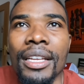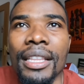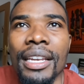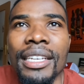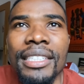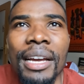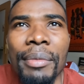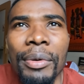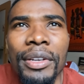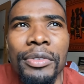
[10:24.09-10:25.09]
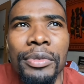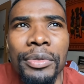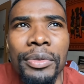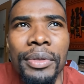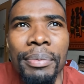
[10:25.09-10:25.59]
The last time I went
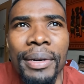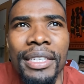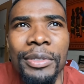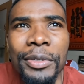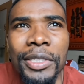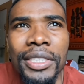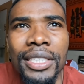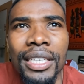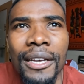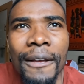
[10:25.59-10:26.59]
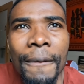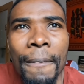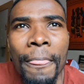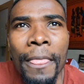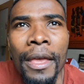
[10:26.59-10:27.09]
to the party was
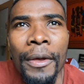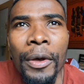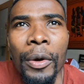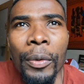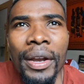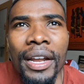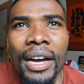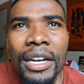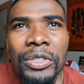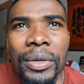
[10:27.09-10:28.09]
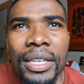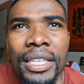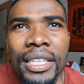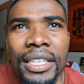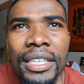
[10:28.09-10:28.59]
when
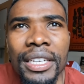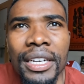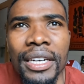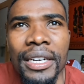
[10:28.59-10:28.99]
actually